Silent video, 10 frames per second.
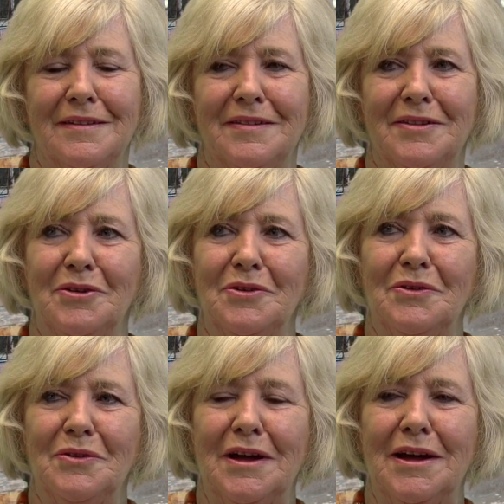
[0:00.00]

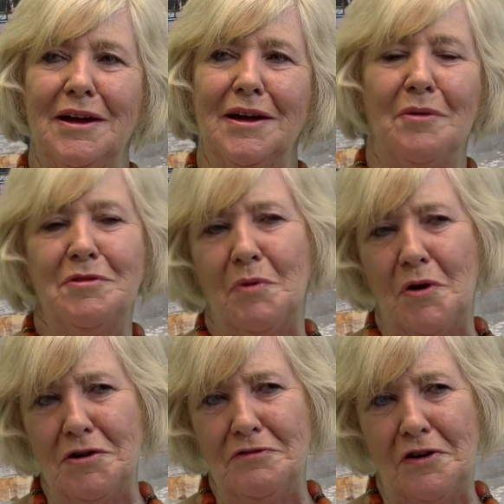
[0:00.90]
So I was
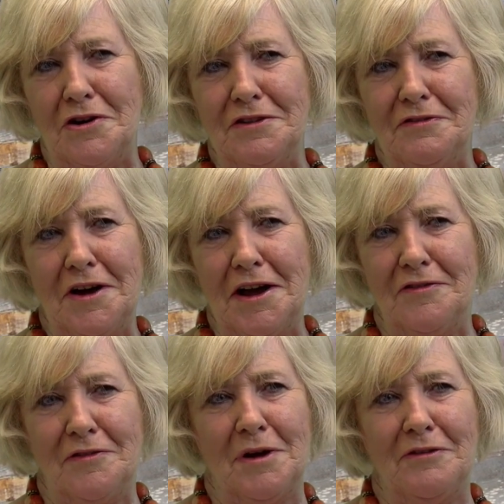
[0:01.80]
born in
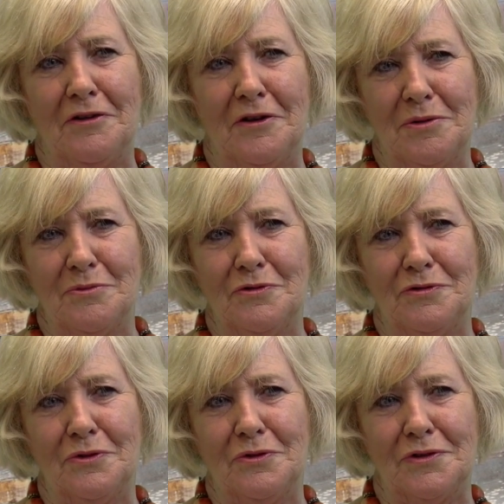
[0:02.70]
45 and my father
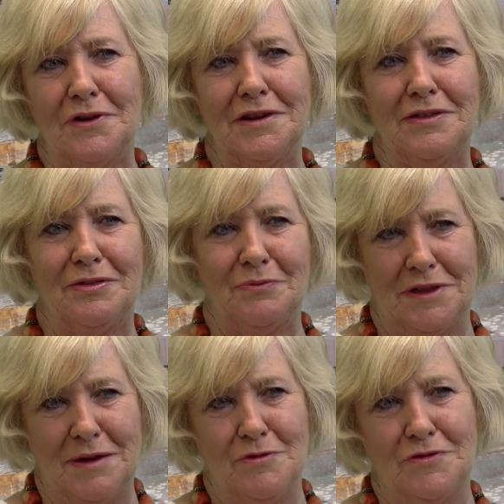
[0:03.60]
moved over,
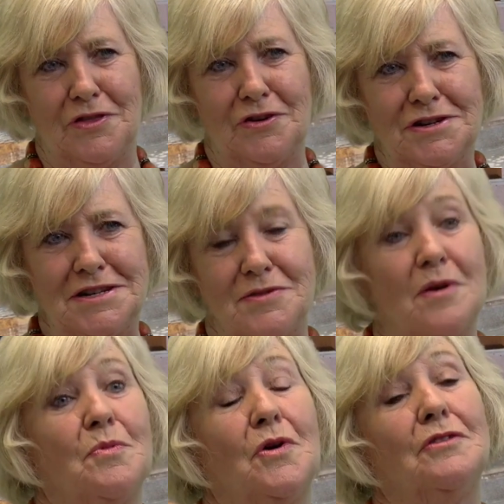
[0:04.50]
they moved in 38, so I
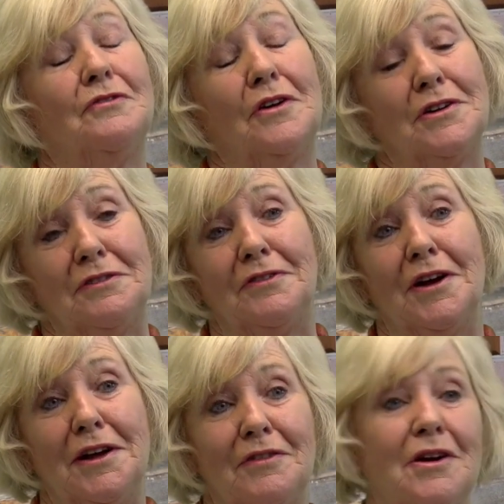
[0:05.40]
was born in
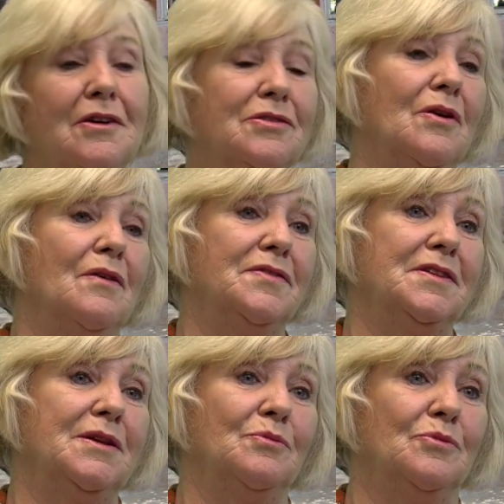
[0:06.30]
45. So
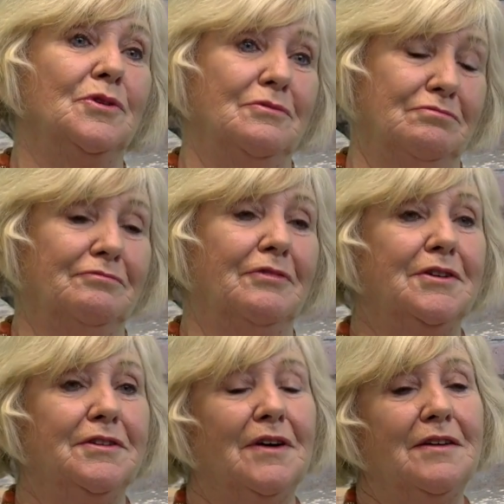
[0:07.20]
obviously,
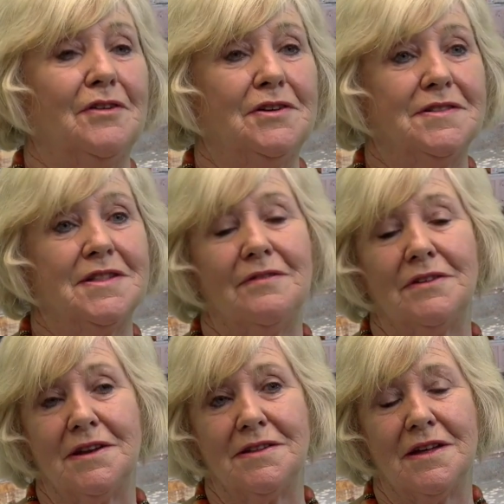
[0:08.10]
45,
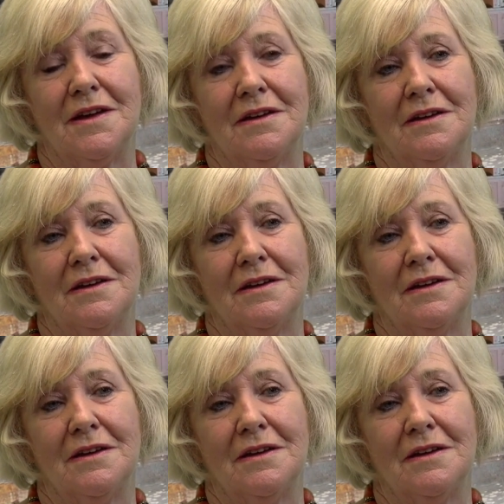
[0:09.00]
47, I'd say,